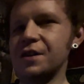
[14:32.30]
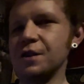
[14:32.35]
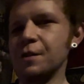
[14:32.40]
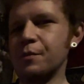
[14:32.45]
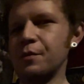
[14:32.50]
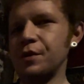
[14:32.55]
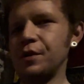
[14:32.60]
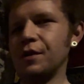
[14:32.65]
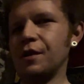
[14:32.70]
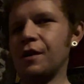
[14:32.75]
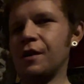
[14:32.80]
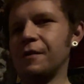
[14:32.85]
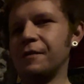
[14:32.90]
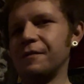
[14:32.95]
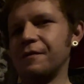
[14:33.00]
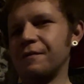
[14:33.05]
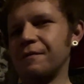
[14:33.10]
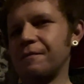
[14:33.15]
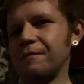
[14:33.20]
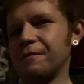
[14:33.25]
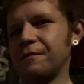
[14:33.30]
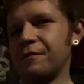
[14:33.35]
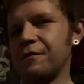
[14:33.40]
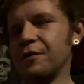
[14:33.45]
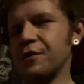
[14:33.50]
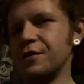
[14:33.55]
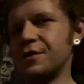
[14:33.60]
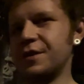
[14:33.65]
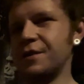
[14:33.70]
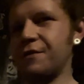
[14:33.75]
up with you all.
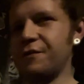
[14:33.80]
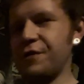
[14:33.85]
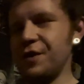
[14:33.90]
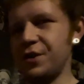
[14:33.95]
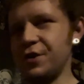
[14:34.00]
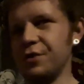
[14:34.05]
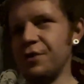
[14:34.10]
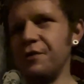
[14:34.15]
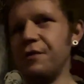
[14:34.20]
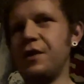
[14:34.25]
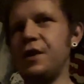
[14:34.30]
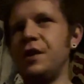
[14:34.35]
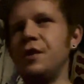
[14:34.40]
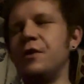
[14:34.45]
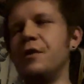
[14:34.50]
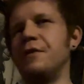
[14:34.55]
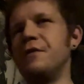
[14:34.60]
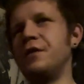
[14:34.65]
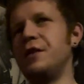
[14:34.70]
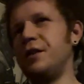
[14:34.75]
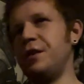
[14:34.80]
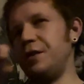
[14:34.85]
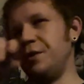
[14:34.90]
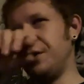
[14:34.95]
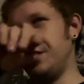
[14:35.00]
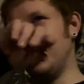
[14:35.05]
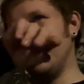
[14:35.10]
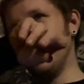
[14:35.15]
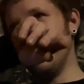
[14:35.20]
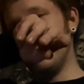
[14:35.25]
First official video of the new
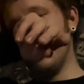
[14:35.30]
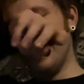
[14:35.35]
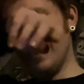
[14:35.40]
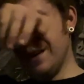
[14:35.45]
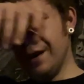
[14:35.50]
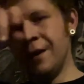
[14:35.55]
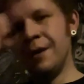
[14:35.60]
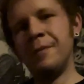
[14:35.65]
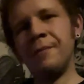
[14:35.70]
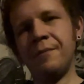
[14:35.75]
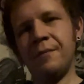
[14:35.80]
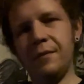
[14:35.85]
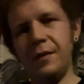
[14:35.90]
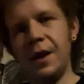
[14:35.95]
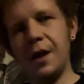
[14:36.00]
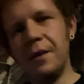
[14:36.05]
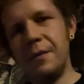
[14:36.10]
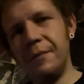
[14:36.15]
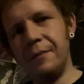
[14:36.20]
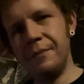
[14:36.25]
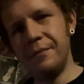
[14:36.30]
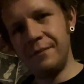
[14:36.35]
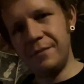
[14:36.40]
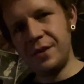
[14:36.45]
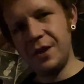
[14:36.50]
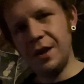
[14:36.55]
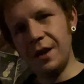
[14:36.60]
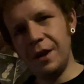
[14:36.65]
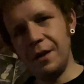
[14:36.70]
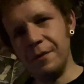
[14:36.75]
year. Yeah,
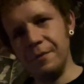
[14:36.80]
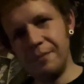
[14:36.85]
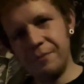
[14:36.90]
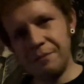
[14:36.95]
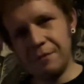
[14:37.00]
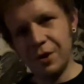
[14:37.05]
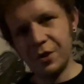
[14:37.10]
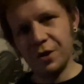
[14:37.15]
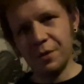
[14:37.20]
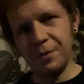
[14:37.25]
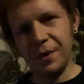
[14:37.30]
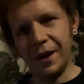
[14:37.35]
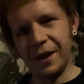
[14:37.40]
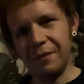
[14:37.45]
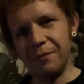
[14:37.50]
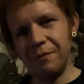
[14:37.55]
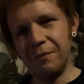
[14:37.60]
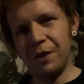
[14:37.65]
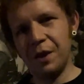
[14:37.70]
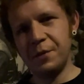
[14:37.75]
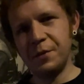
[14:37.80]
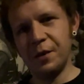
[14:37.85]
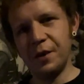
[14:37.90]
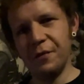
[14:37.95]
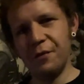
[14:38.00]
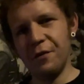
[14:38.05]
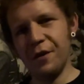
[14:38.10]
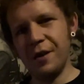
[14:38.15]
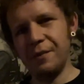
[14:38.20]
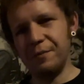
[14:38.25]
see you later. Mushroom Leg. Pipe's my
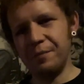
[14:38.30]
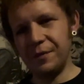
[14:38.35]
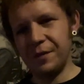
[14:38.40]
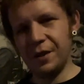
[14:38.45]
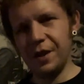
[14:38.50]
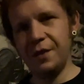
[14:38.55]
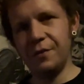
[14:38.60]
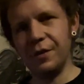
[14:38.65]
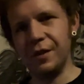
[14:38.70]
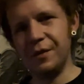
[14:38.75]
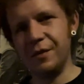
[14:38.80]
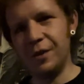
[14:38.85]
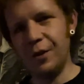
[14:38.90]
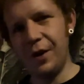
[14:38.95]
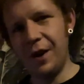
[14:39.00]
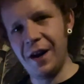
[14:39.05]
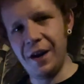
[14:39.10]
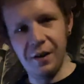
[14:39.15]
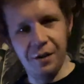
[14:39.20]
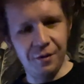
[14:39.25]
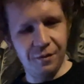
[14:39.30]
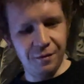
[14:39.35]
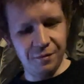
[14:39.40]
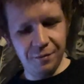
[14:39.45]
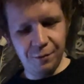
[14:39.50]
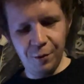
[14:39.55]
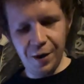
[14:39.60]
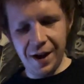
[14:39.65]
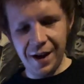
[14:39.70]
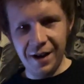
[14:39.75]
friend. Cleveland, Ohio.
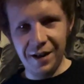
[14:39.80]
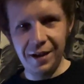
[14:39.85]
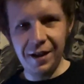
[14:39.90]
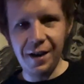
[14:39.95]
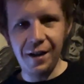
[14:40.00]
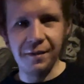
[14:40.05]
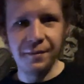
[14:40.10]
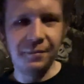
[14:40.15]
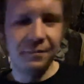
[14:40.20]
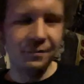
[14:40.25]
Ray, yeah.